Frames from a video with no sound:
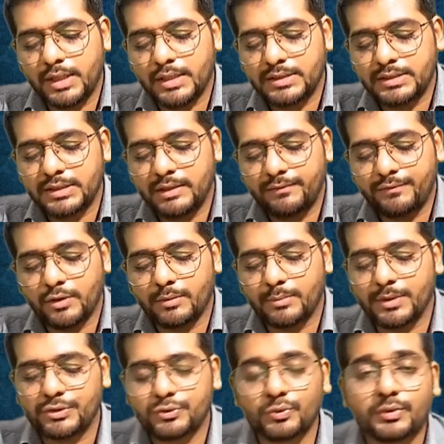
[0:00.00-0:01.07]
Yes, if you're
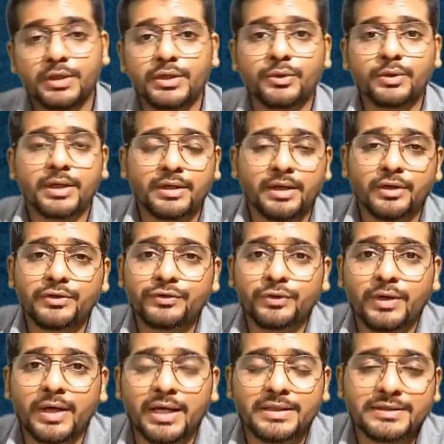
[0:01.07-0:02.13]
my student, you can
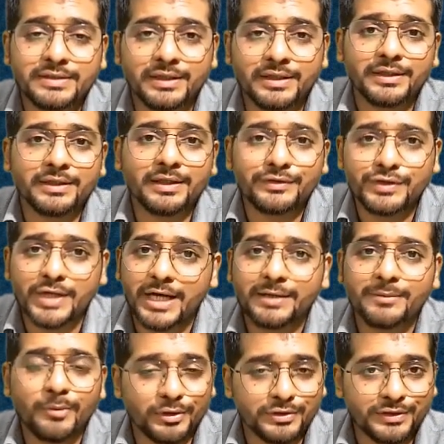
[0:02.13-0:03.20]
also answer in the
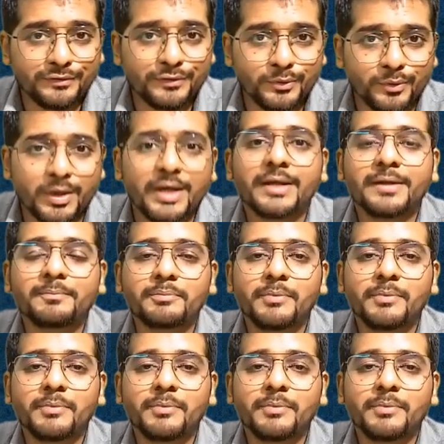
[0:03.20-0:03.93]
chat box if you want.